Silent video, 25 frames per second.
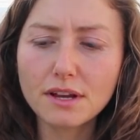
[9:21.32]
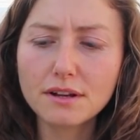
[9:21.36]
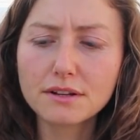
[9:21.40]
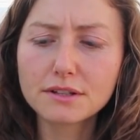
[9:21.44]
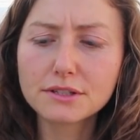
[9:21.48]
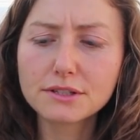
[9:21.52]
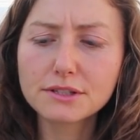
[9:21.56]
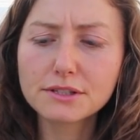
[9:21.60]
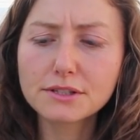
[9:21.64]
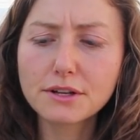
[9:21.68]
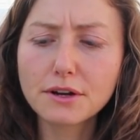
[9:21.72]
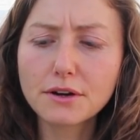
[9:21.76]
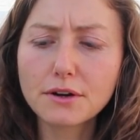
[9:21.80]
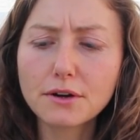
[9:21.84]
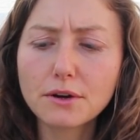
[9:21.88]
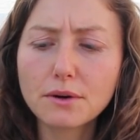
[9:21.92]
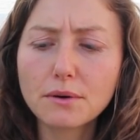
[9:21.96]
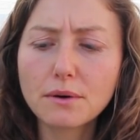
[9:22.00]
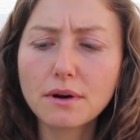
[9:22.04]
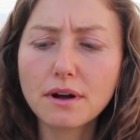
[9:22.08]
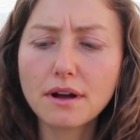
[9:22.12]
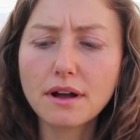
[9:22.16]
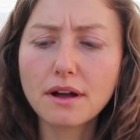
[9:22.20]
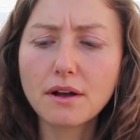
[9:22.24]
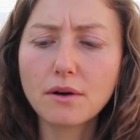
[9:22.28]

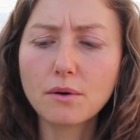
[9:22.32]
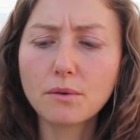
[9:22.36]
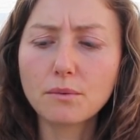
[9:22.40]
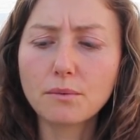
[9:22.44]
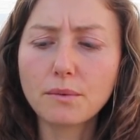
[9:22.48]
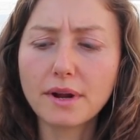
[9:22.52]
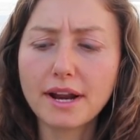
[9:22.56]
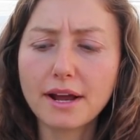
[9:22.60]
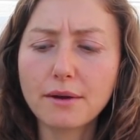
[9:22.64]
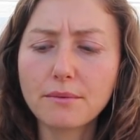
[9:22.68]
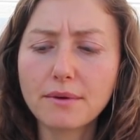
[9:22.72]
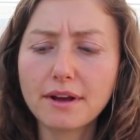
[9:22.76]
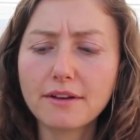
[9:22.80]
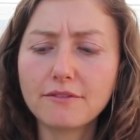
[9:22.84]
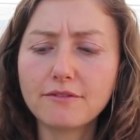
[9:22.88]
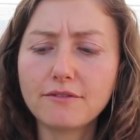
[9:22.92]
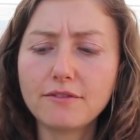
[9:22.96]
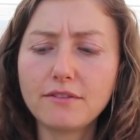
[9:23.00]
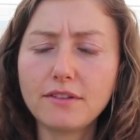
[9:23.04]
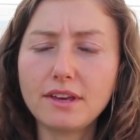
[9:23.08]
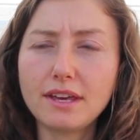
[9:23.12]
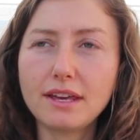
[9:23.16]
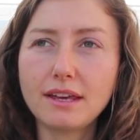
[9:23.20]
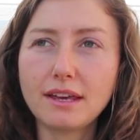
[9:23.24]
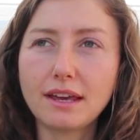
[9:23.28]
So when I went
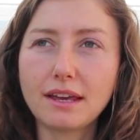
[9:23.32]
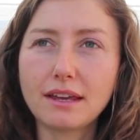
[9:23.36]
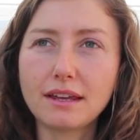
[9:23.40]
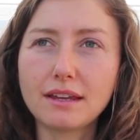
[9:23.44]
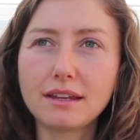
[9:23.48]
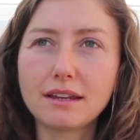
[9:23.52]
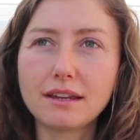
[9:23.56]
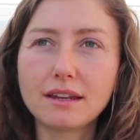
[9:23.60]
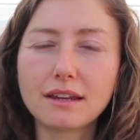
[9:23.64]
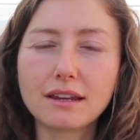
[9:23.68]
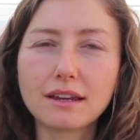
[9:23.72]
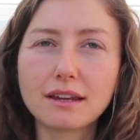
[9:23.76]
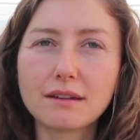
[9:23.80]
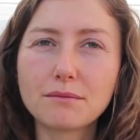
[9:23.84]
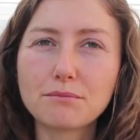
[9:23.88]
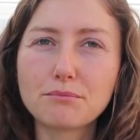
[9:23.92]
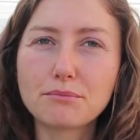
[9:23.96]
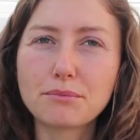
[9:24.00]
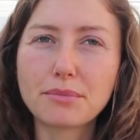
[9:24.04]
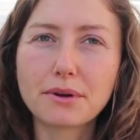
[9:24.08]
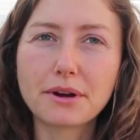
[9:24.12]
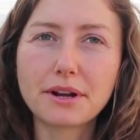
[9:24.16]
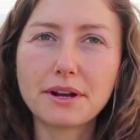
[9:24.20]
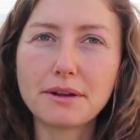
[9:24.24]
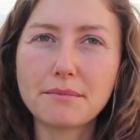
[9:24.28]
vegan,
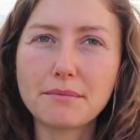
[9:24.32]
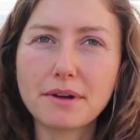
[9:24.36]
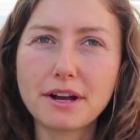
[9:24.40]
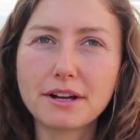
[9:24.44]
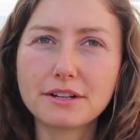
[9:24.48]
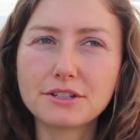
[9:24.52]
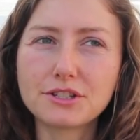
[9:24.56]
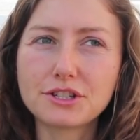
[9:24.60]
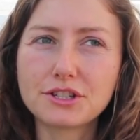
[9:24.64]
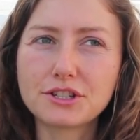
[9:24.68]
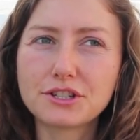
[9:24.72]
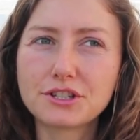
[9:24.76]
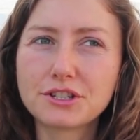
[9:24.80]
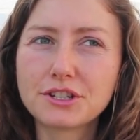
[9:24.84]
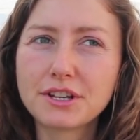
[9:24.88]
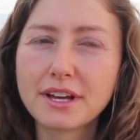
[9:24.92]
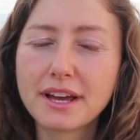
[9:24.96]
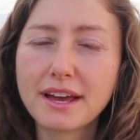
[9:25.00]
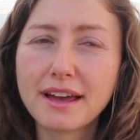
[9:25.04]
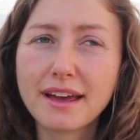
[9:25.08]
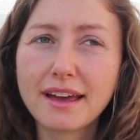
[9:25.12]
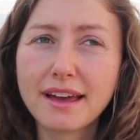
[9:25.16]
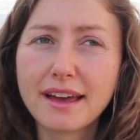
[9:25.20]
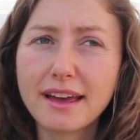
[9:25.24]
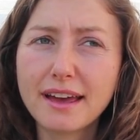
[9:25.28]
pretty much
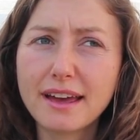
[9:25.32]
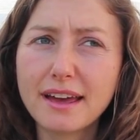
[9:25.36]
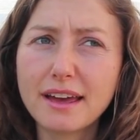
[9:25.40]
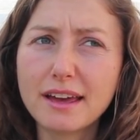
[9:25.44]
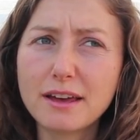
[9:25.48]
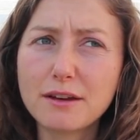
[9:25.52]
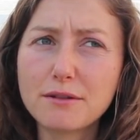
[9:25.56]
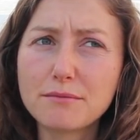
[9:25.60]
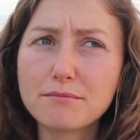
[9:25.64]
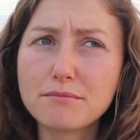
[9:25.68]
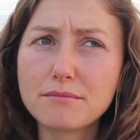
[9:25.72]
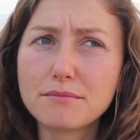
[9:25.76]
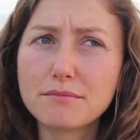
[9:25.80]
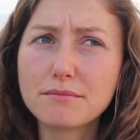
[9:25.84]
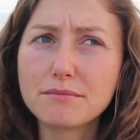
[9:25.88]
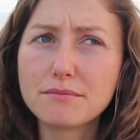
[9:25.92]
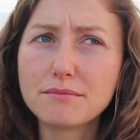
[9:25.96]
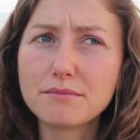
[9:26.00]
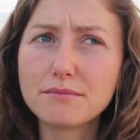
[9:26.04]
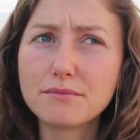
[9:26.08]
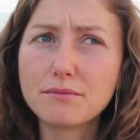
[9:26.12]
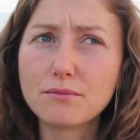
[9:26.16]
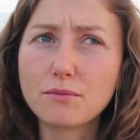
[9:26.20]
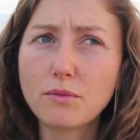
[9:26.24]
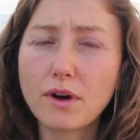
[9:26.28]
it
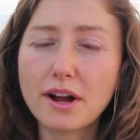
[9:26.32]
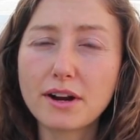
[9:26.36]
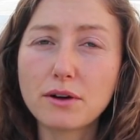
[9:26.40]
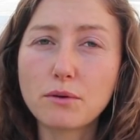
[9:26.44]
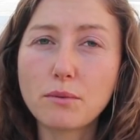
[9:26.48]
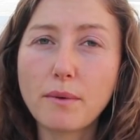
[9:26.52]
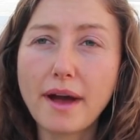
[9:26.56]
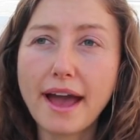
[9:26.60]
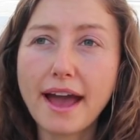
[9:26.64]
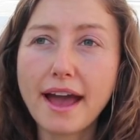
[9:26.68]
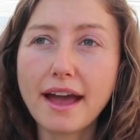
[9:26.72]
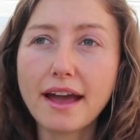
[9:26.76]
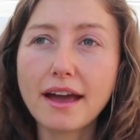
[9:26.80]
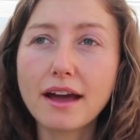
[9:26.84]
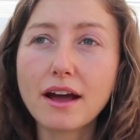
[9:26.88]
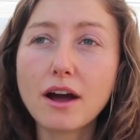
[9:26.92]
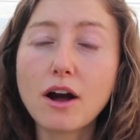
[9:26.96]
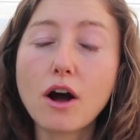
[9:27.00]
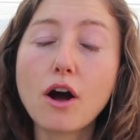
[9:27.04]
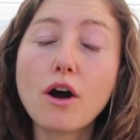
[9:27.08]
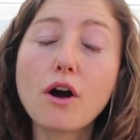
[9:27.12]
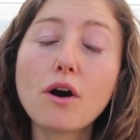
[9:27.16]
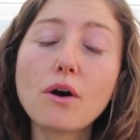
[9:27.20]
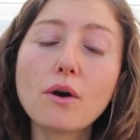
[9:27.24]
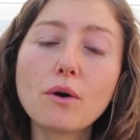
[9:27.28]
went away.
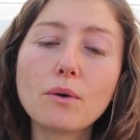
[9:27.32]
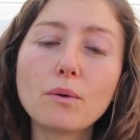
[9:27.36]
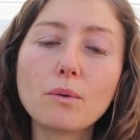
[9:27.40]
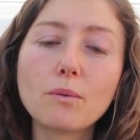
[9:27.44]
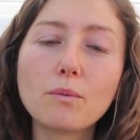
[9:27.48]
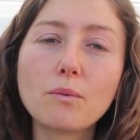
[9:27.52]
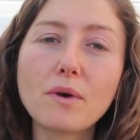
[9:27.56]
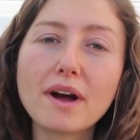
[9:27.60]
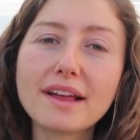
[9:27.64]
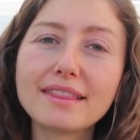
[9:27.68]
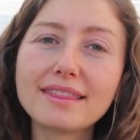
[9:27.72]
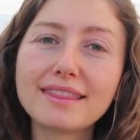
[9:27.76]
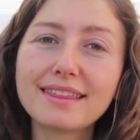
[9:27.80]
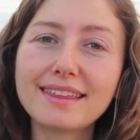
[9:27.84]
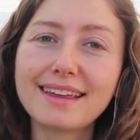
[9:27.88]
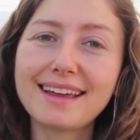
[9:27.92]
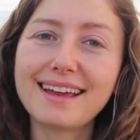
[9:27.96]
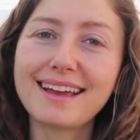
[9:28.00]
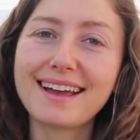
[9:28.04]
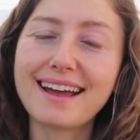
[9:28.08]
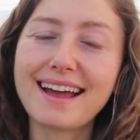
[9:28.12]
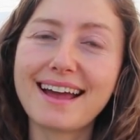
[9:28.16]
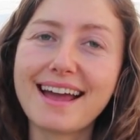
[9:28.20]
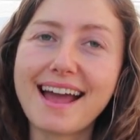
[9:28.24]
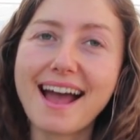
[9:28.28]
One
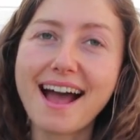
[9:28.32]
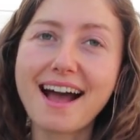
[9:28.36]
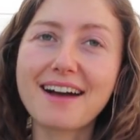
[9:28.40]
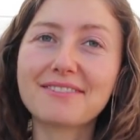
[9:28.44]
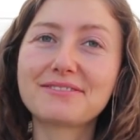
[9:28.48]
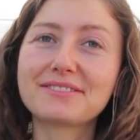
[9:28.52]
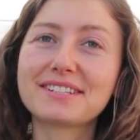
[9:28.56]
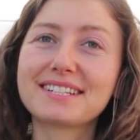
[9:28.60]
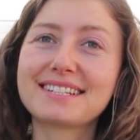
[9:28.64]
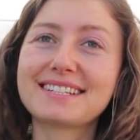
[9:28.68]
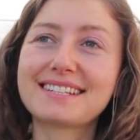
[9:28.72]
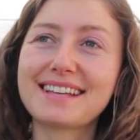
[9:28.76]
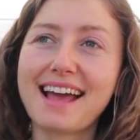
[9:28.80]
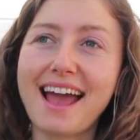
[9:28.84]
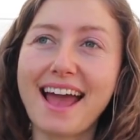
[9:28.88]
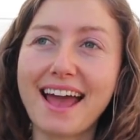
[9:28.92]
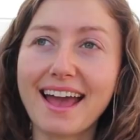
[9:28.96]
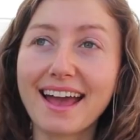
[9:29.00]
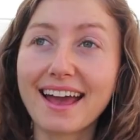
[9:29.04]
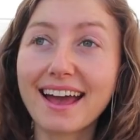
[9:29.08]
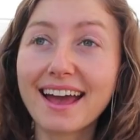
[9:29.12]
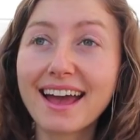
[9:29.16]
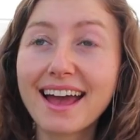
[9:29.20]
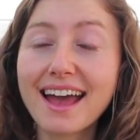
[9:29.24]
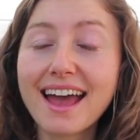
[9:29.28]
thing I have to
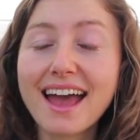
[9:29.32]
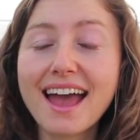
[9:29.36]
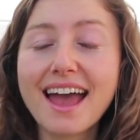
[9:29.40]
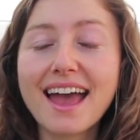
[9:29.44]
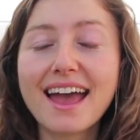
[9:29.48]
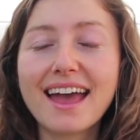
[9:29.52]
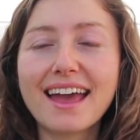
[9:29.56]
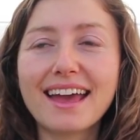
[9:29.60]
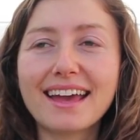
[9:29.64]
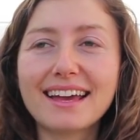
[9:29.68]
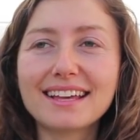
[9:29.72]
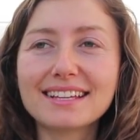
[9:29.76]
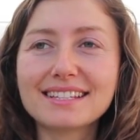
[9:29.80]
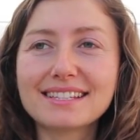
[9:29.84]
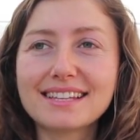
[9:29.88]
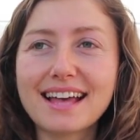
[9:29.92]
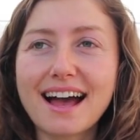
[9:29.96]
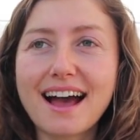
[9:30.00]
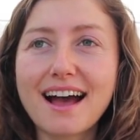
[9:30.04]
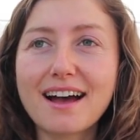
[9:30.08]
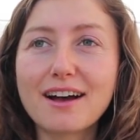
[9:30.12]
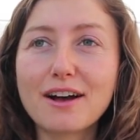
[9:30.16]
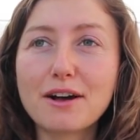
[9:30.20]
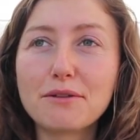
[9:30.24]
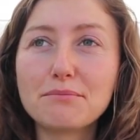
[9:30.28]
say is
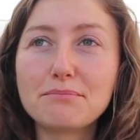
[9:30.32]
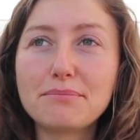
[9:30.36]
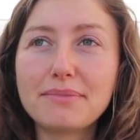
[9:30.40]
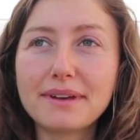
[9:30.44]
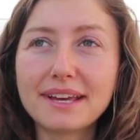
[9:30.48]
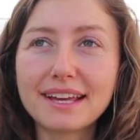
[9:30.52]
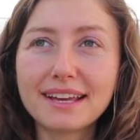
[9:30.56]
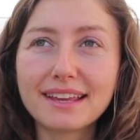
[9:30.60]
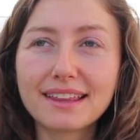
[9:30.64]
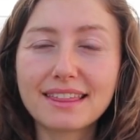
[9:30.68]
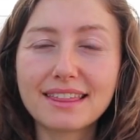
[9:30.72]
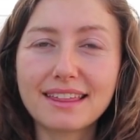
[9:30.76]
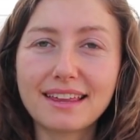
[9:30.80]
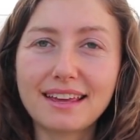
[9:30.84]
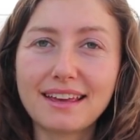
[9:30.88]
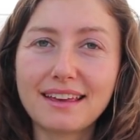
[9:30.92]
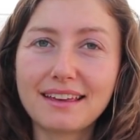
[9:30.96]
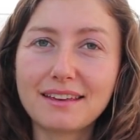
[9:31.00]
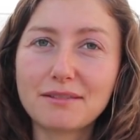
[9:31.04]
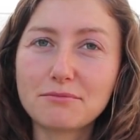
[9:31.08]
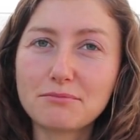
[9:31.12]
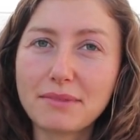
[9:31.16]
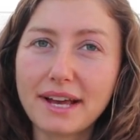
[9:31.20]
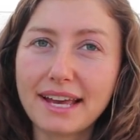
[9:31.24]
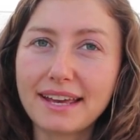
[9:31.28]
that a big
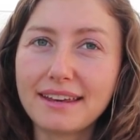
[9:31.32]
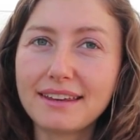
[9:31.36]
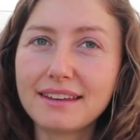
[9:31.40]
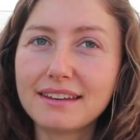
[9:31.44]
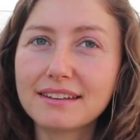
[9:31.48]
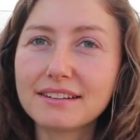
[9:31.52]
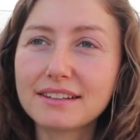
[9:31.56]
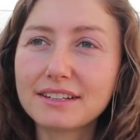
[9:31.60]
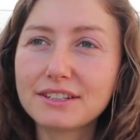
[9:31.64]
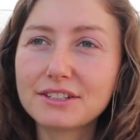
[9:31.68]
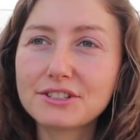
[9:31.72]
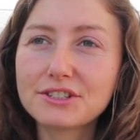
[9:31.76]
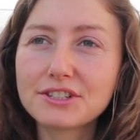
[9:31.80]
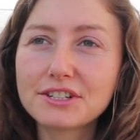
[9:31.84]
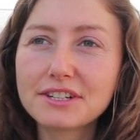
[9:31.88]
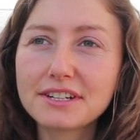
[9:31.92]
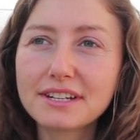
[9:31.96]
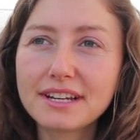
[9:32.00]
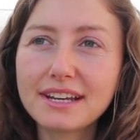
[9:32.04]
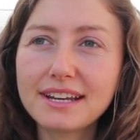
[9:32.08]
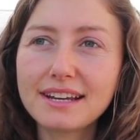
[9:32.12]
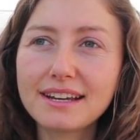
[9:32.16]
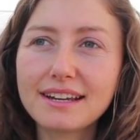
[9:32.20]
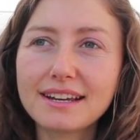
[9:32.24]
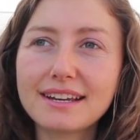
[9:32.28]
thing in my healing
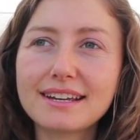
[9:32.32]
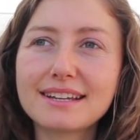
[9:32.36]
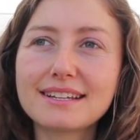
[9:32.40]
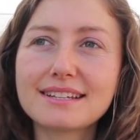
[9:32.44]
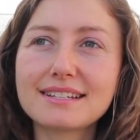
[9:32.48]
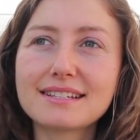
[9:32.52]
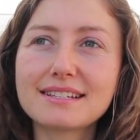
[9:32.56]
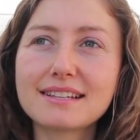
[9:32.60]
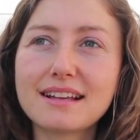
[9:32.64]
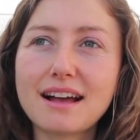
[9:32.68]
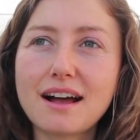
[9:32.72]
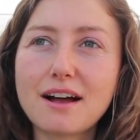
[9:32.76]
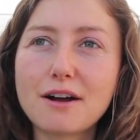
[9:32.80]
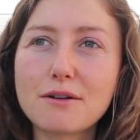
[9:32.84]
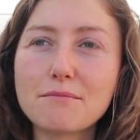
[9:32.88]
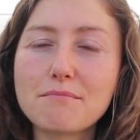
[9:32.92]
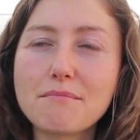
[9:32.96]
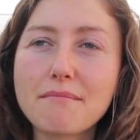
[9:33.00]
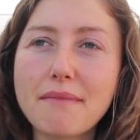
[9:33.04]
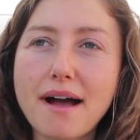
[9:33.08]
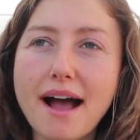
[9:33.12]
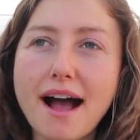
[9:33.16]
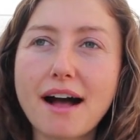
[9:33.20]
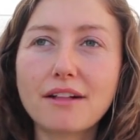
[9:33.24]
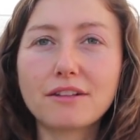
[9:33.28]
journey is
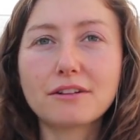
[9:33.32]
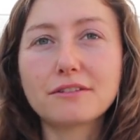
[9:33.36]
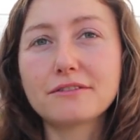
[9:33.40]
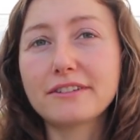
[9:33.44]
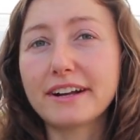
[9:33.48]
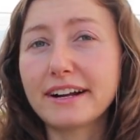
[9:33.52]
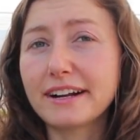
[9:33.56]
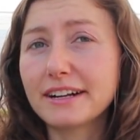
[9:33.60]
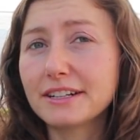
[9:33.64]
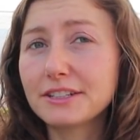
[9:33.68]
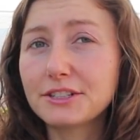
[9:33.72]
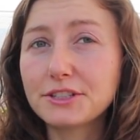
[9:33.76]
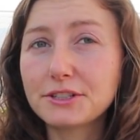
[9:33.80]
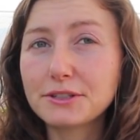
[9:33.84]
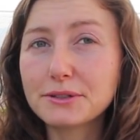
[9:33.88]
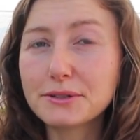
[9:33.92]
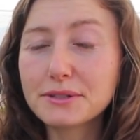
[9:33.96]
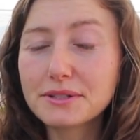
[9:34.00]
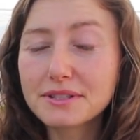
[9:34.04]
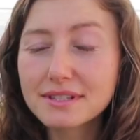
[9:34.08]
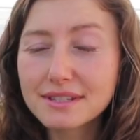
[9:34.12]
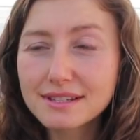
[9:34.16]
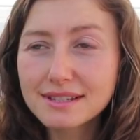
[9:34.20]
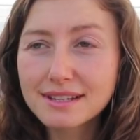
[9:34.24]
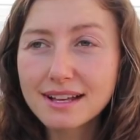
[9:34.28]
aloe vera
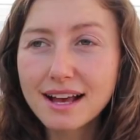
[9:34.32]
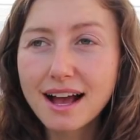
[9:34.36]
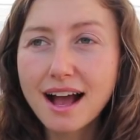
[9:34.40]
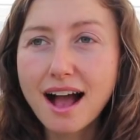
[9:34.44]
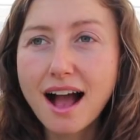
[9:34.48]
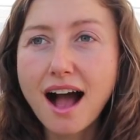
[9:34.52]
juice.